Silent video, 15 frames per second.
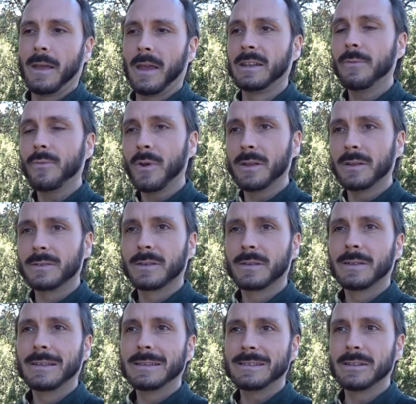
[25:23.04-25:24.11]
a different
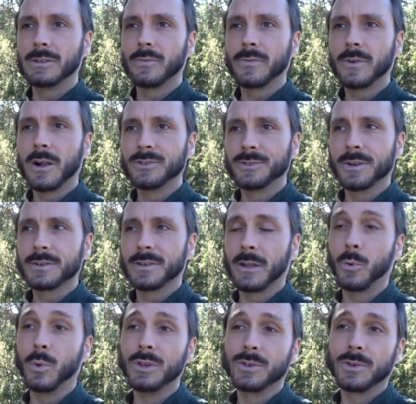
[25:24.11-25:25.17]
set of cultures
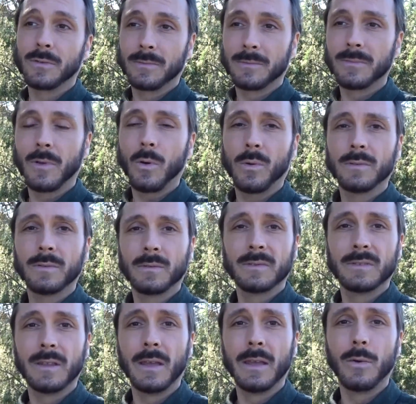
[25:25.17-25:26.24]
in which
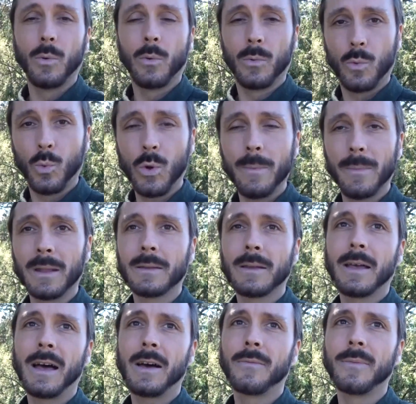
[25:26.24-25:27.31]
the women
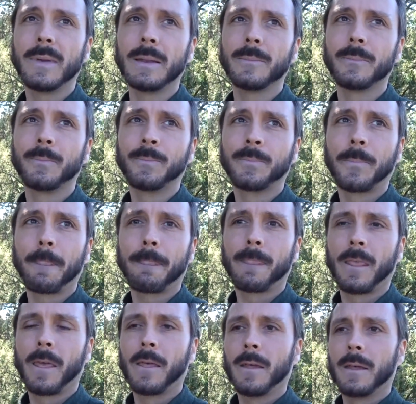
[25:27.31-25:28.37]
have been
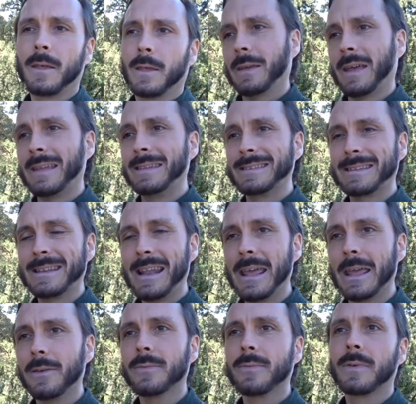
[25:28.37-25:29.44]

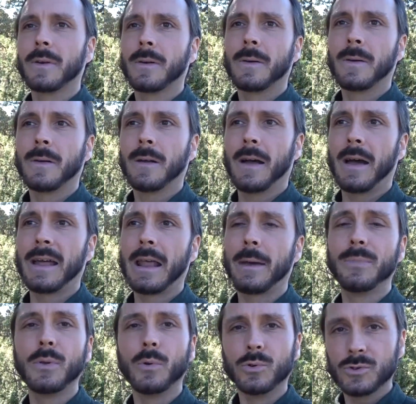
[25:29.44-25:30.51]
enslaved and
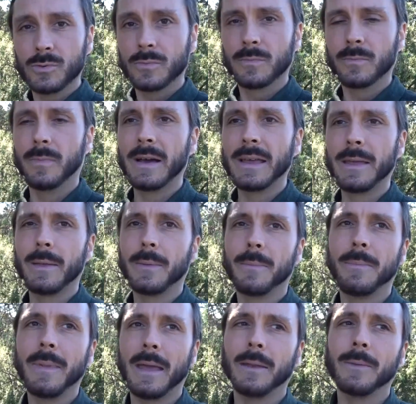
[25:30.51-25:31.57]
abused by
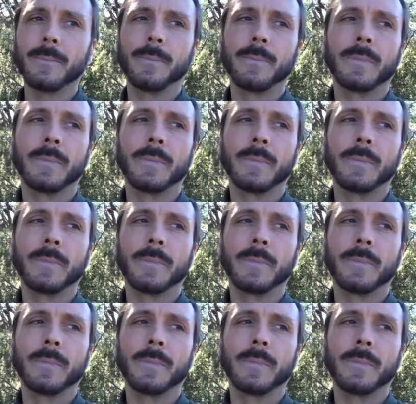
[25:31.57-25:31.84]
men.